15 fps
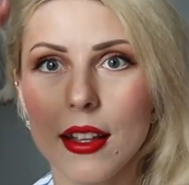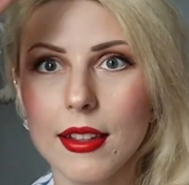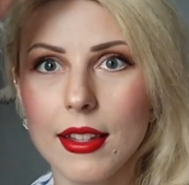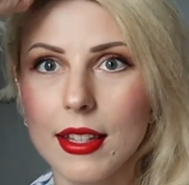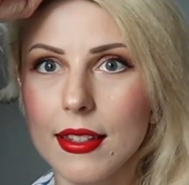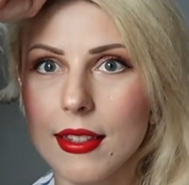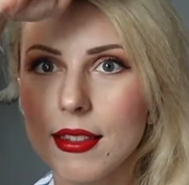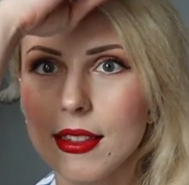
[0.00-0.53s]

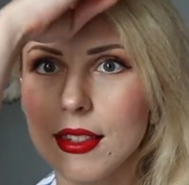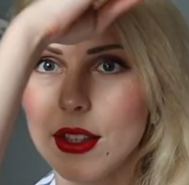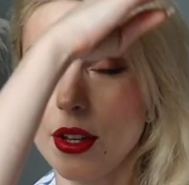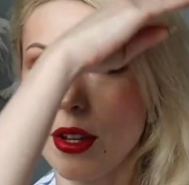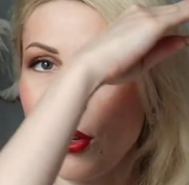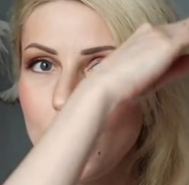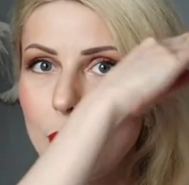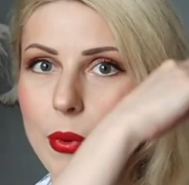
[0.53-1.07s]
these
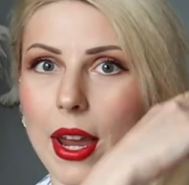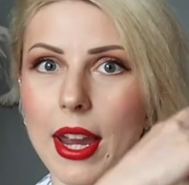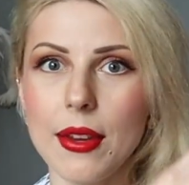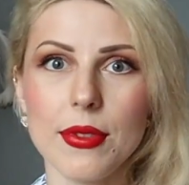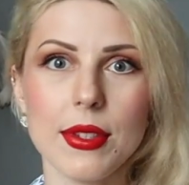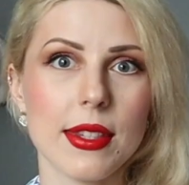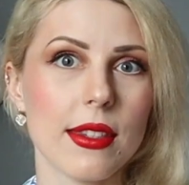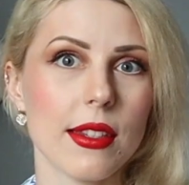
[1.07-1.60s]

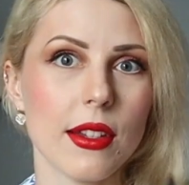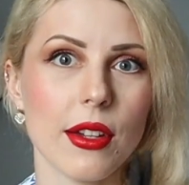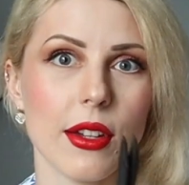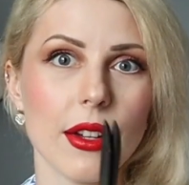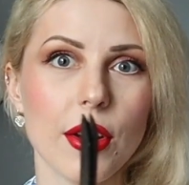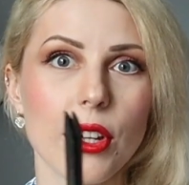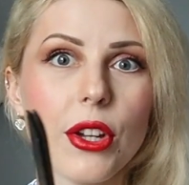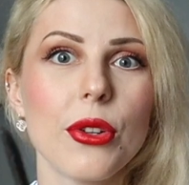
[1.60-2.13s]
waves
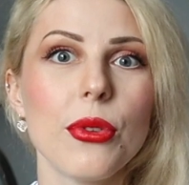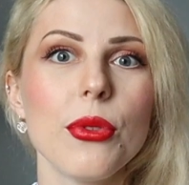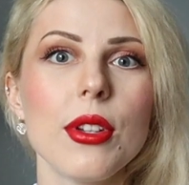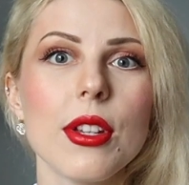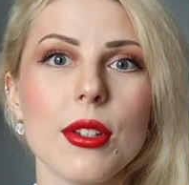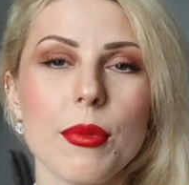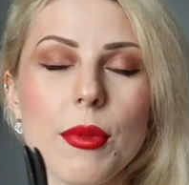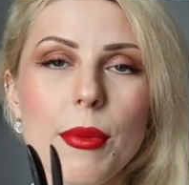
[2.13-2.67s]

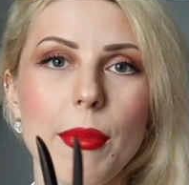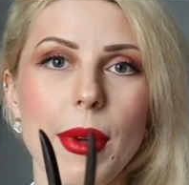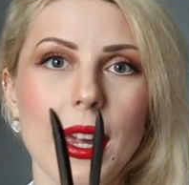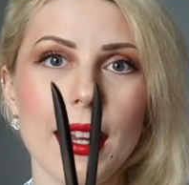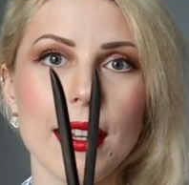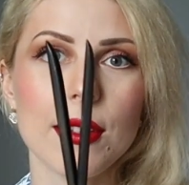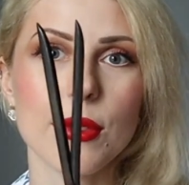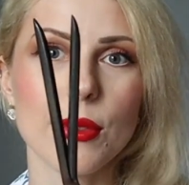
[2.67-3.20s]
couldn't be
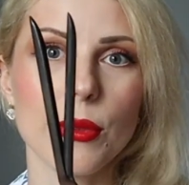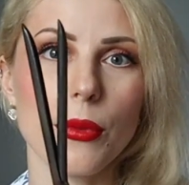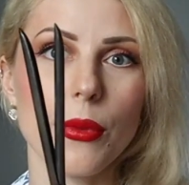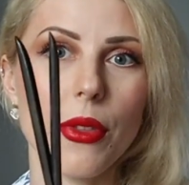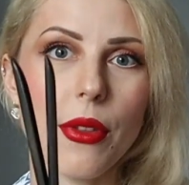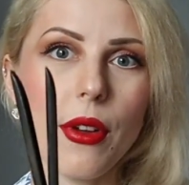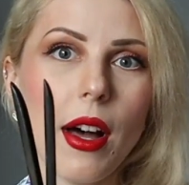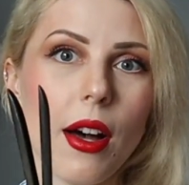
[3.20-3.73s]
made
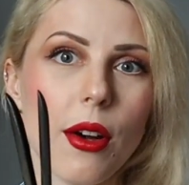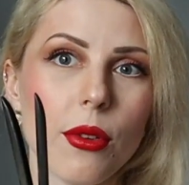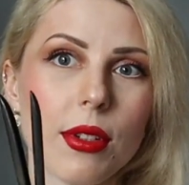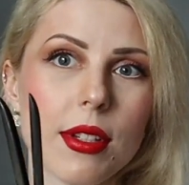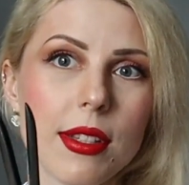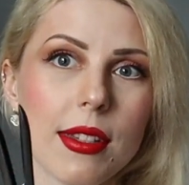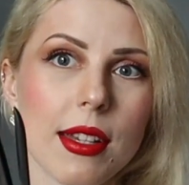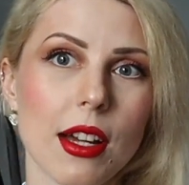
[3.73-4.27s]

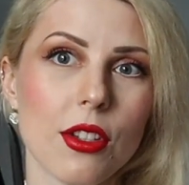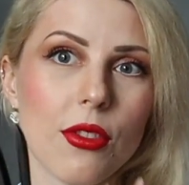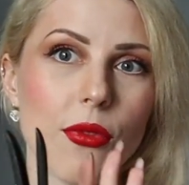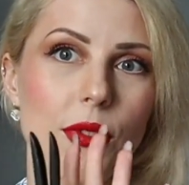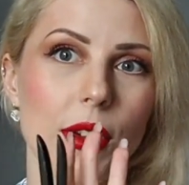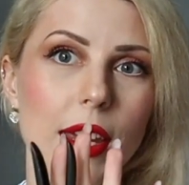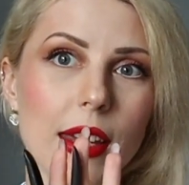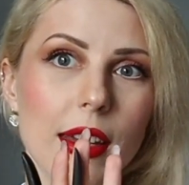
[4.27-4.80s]
without such
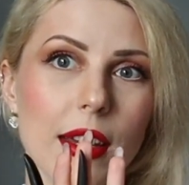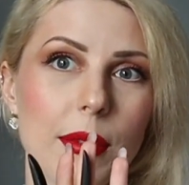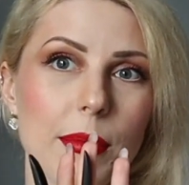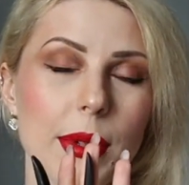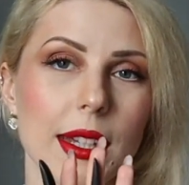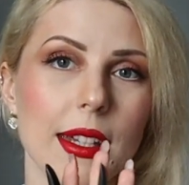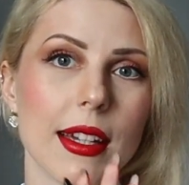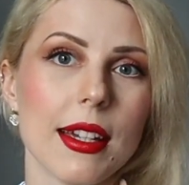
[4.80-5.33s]
thing,
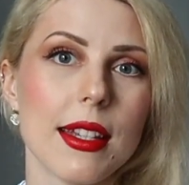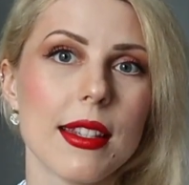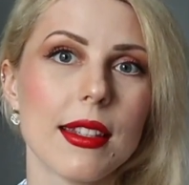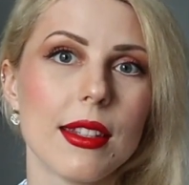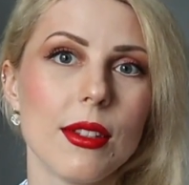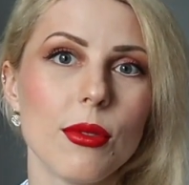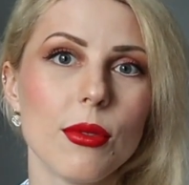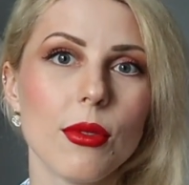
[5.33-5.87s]

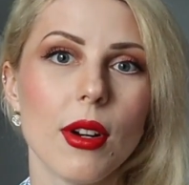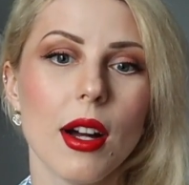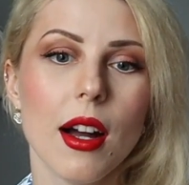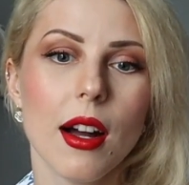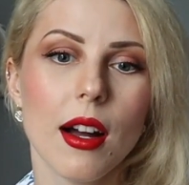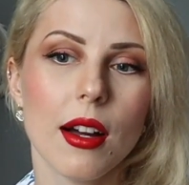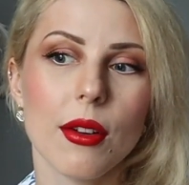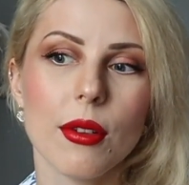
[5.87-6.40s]
because you
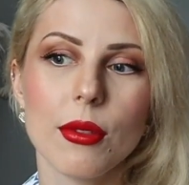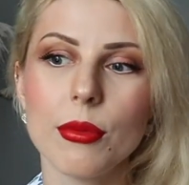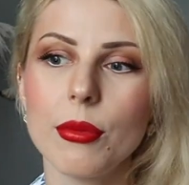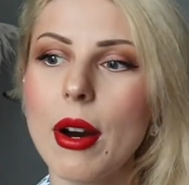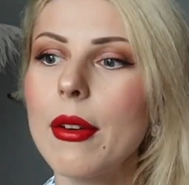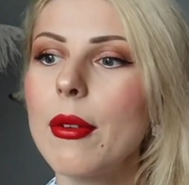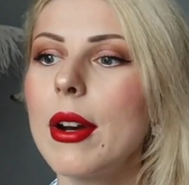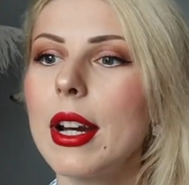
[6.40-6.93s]

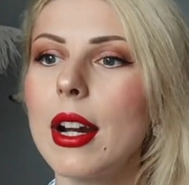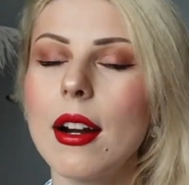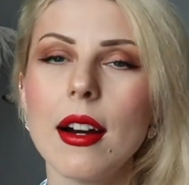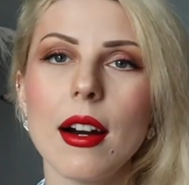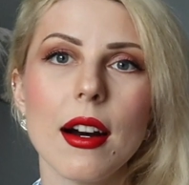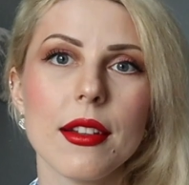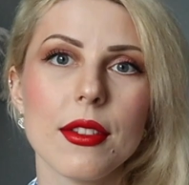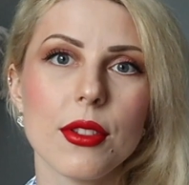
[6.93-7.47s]
very
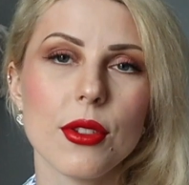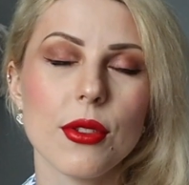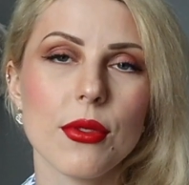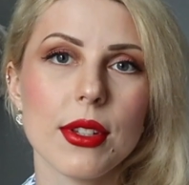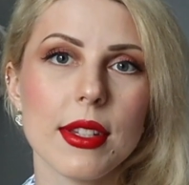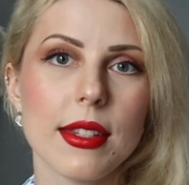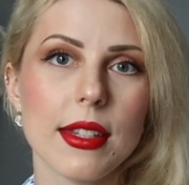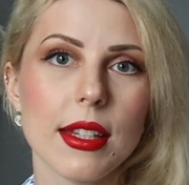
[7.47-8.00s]
hard to
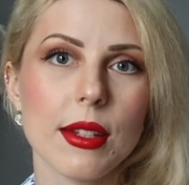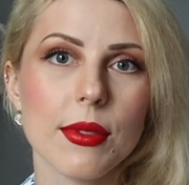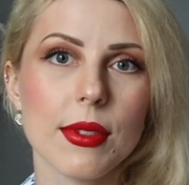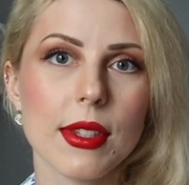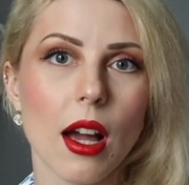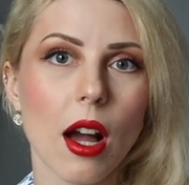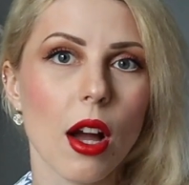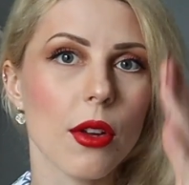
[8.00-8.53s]
receive
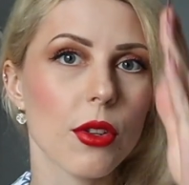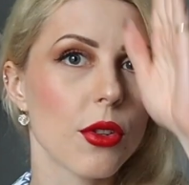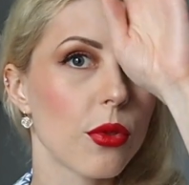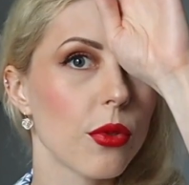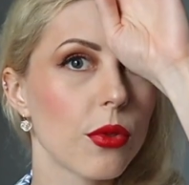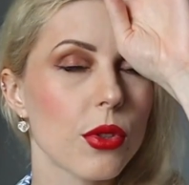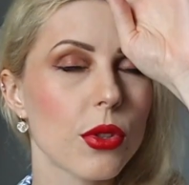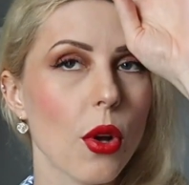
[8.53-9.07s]

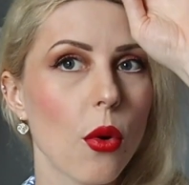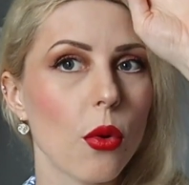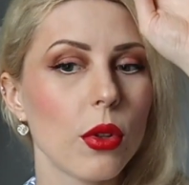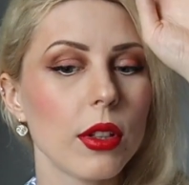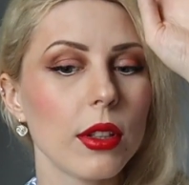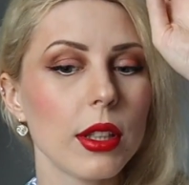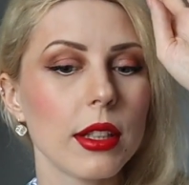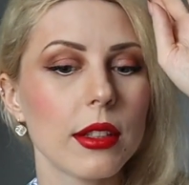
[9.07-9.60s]
so
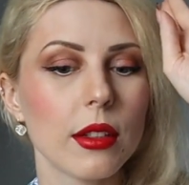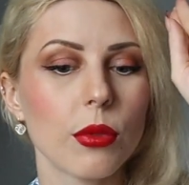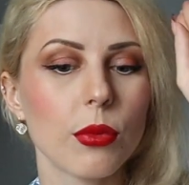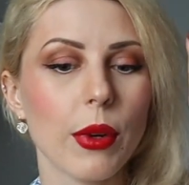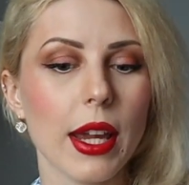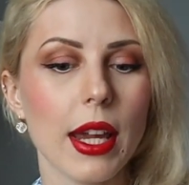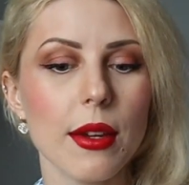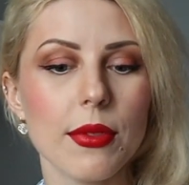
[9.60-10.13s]
little
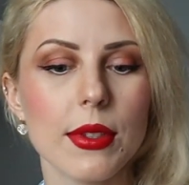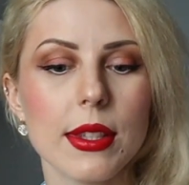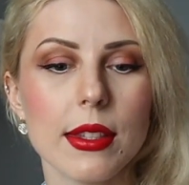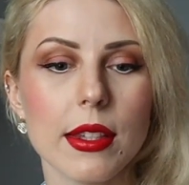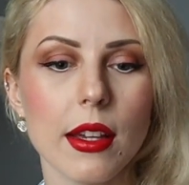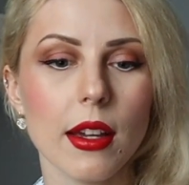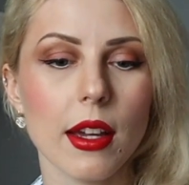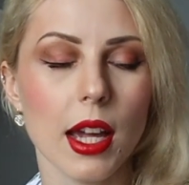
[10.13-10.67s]

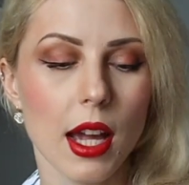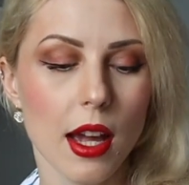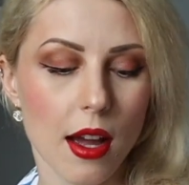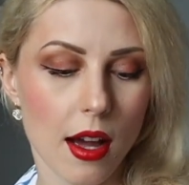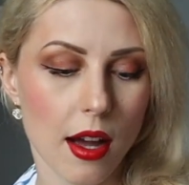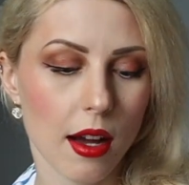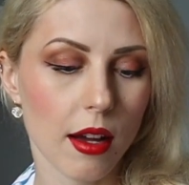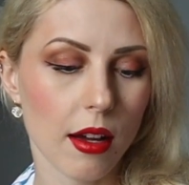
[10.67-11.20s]
waves
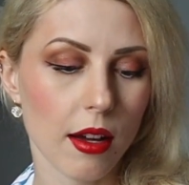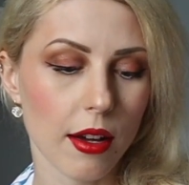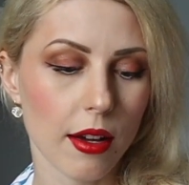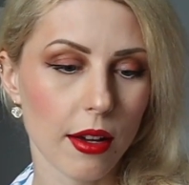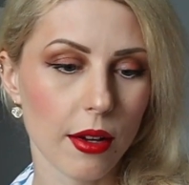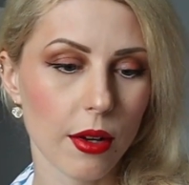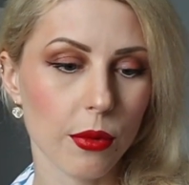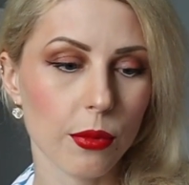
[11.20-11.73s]

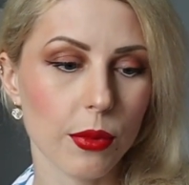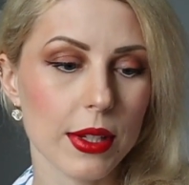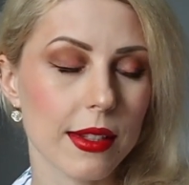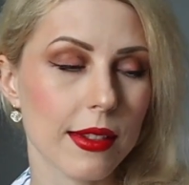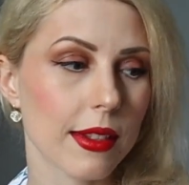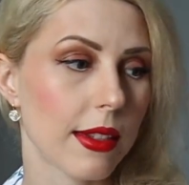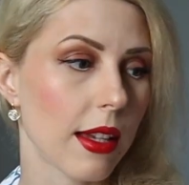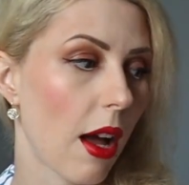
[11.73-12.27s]
with
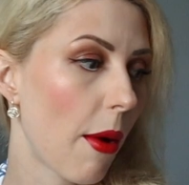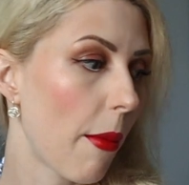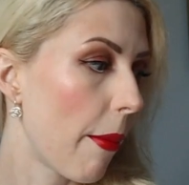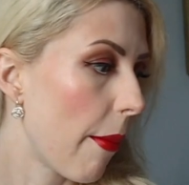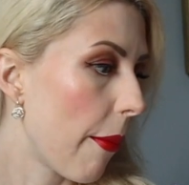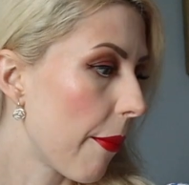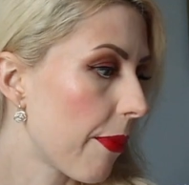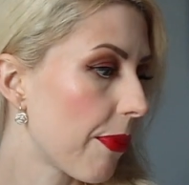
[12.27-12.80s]

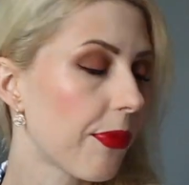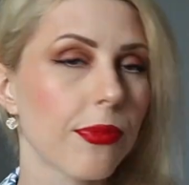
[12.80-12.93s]
some